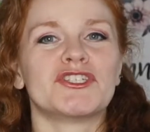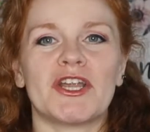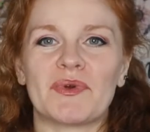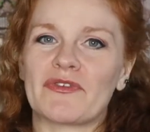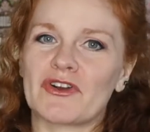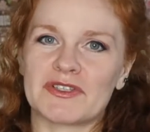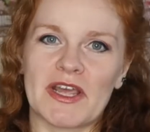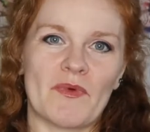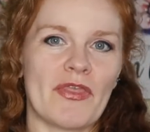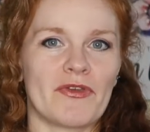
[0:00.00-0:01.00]
January 1st,
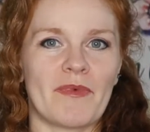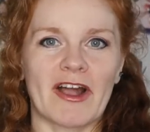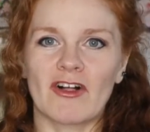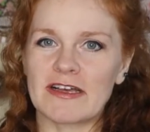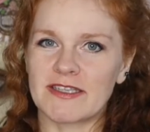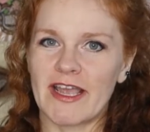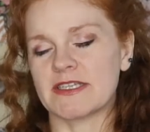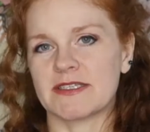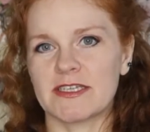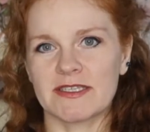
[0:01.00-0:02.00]
I went through my closet.
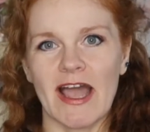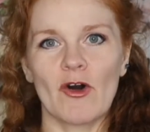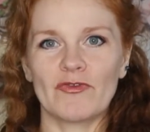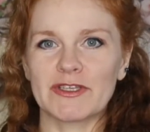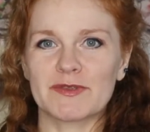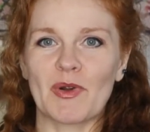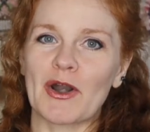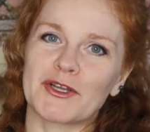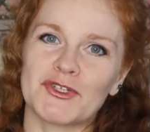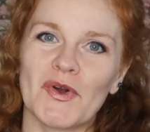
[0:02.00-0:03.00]
Does this outfit
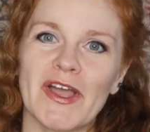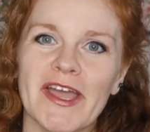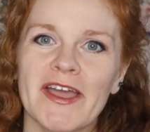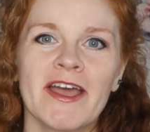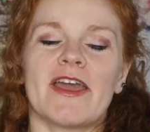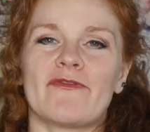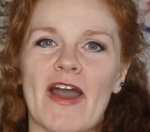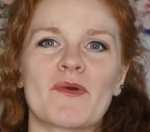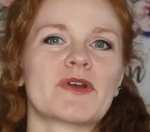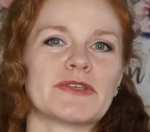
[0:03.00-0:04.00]
spark joy? If
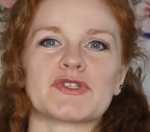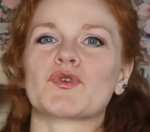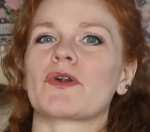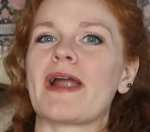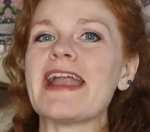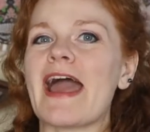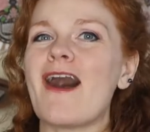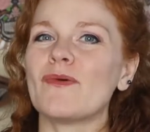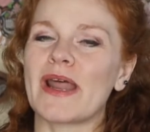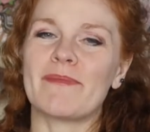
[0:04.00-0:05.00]
I were in the store right
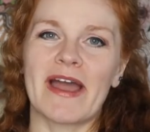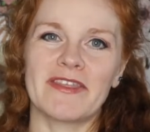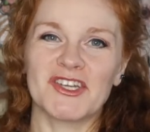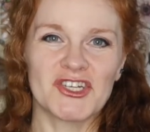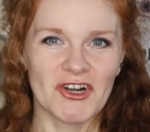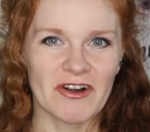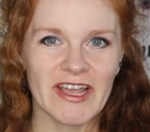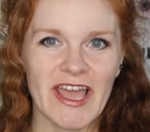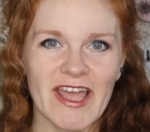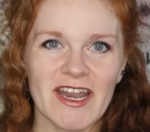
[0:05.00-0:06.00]
now, would I buy this shirt
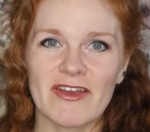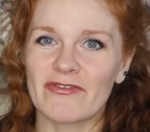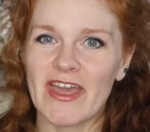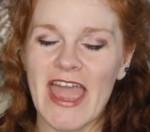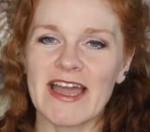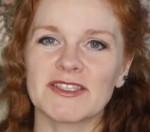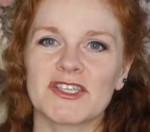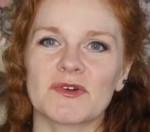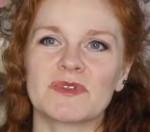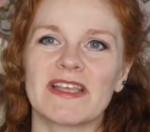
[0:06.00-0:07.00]
again? If the
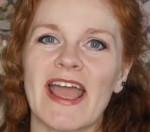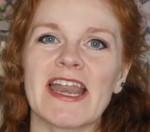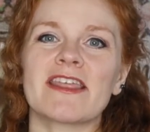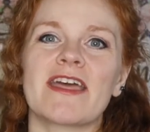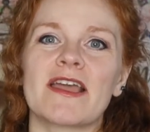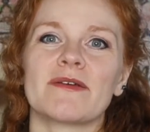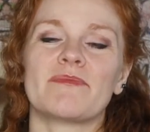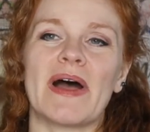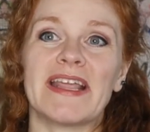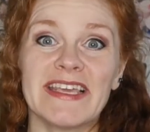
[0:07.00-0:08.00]
answer was anything but,